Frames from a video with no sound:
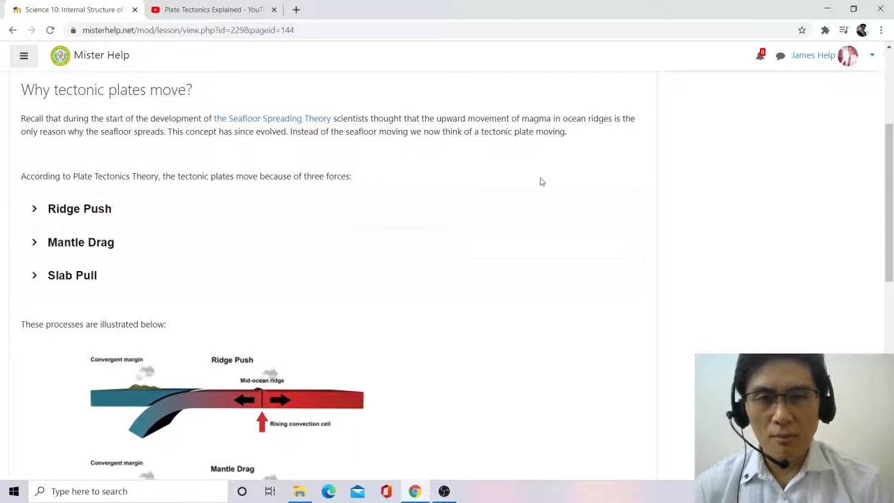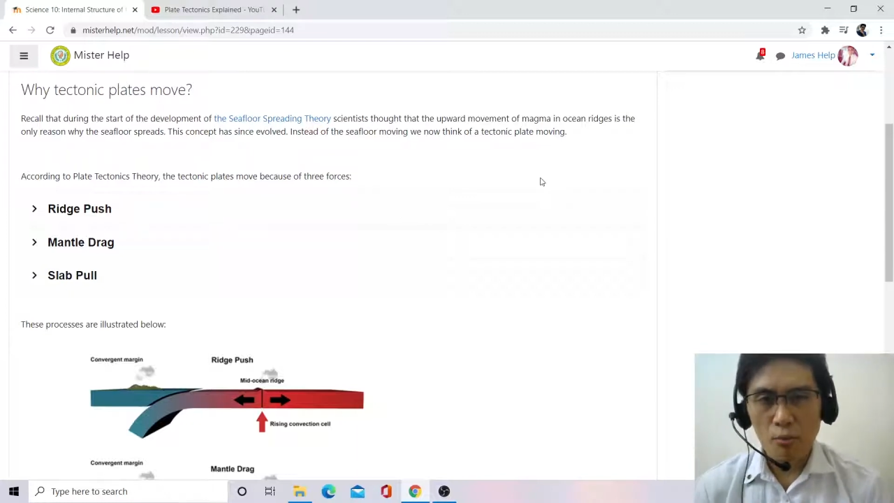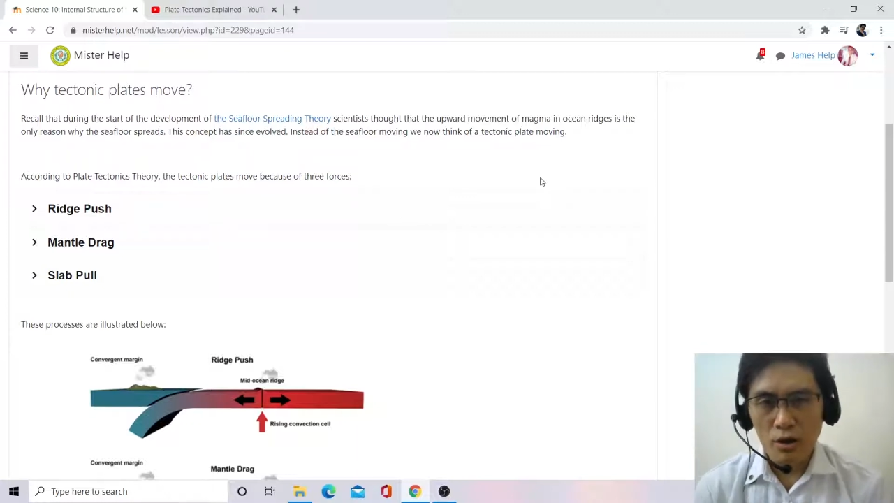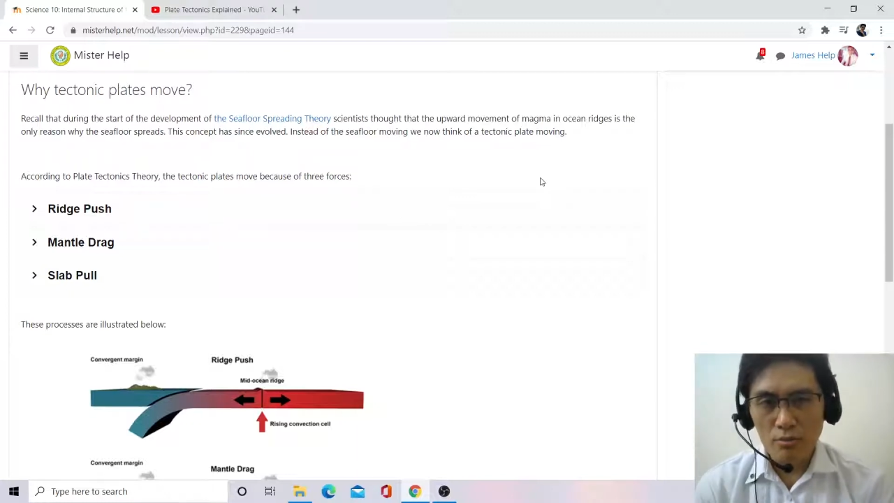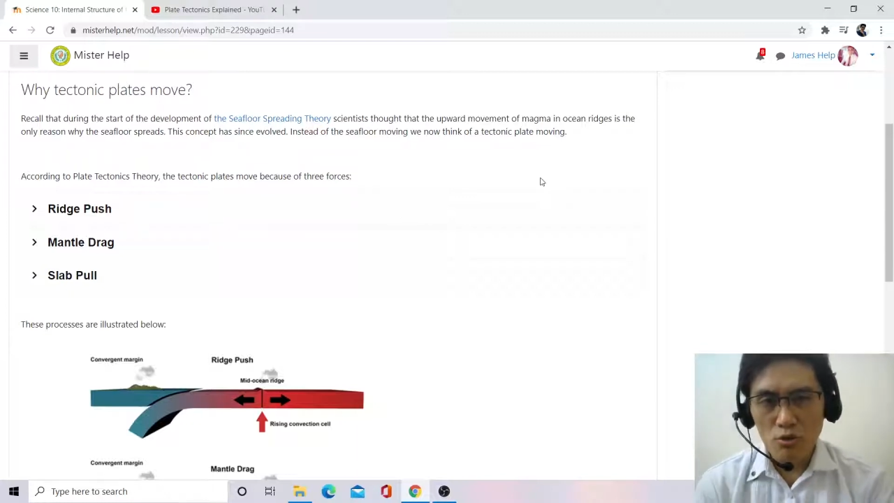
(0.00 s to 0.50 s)

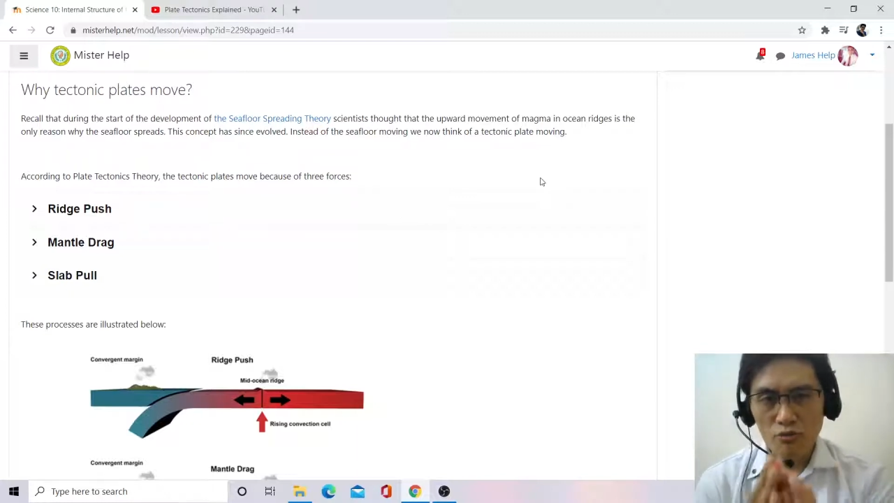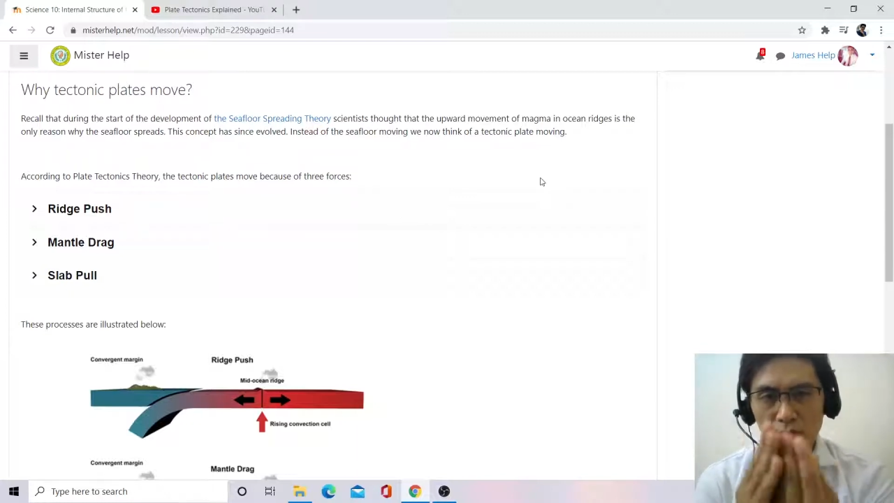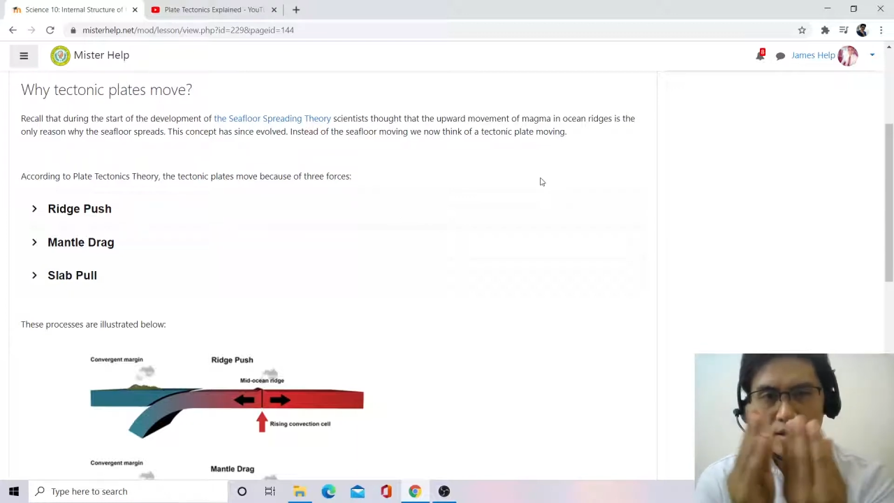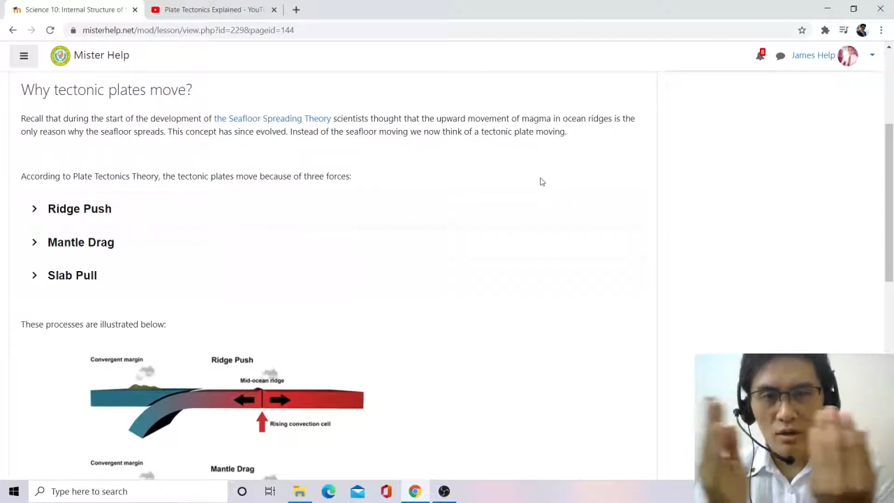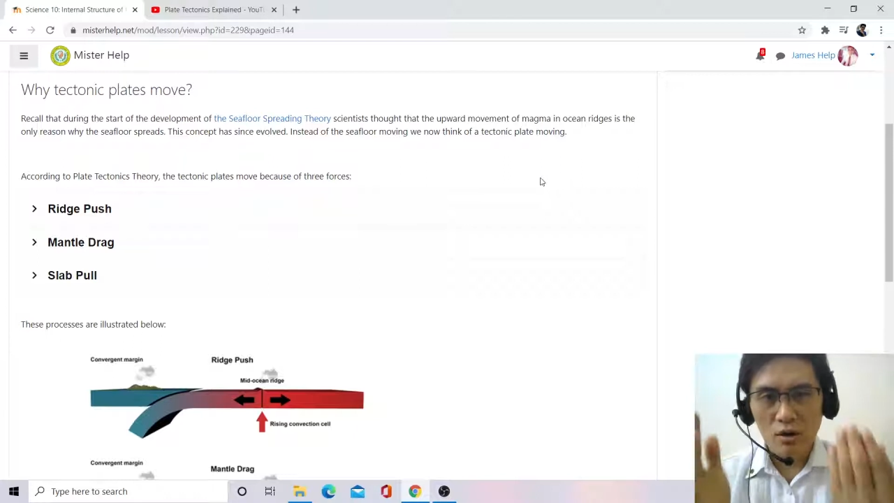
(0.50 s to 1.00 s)
upward
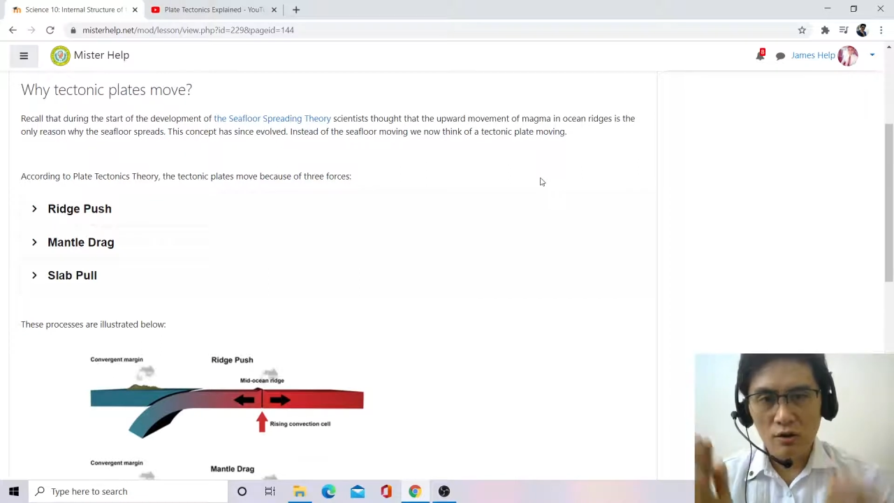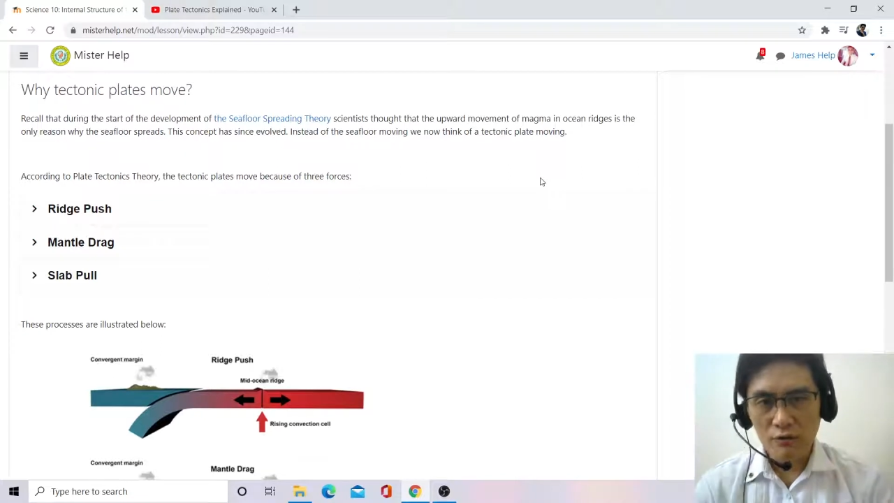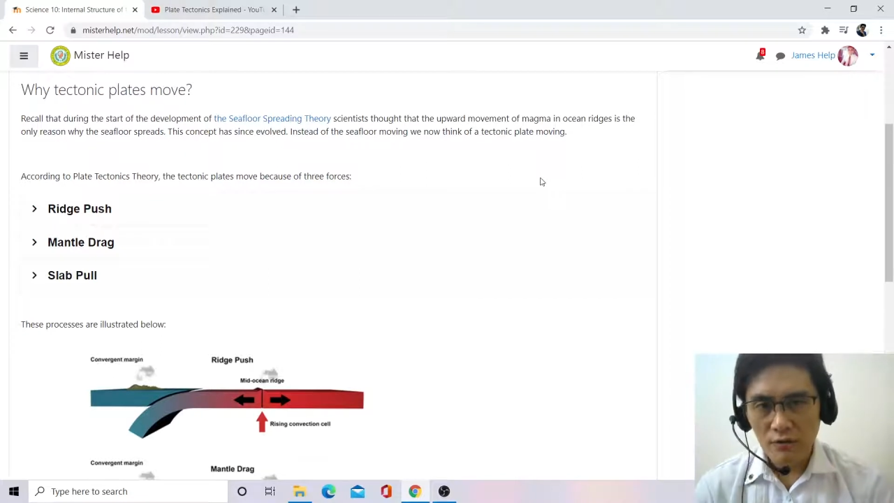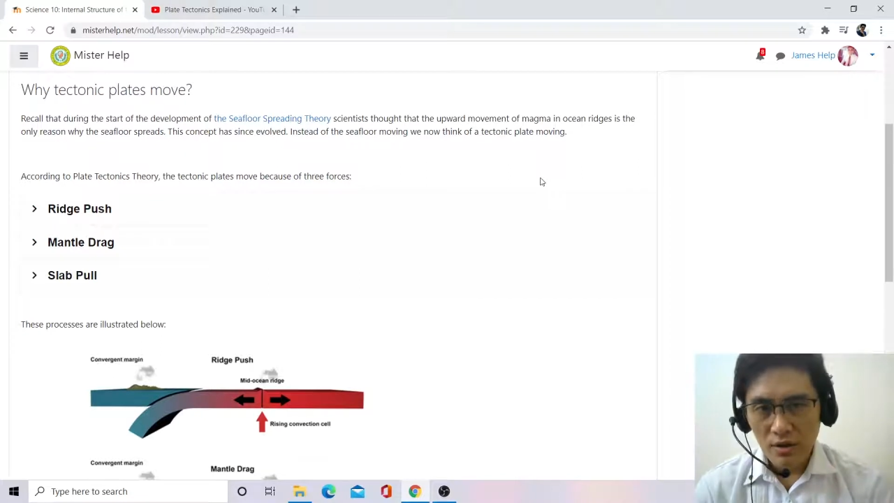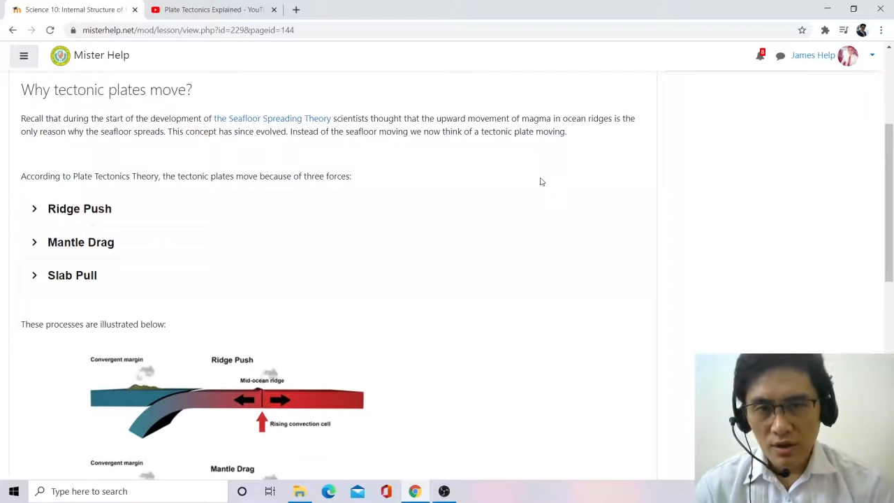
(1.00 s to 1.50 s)
movement
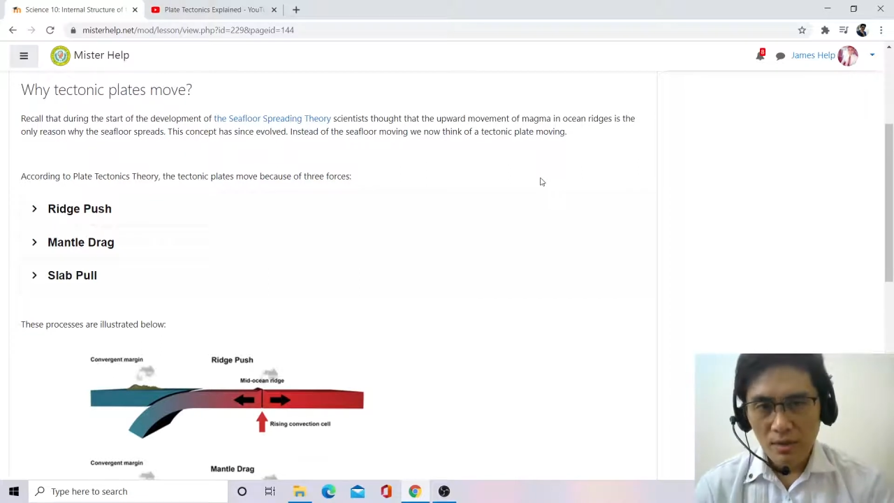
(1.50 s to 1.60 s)
of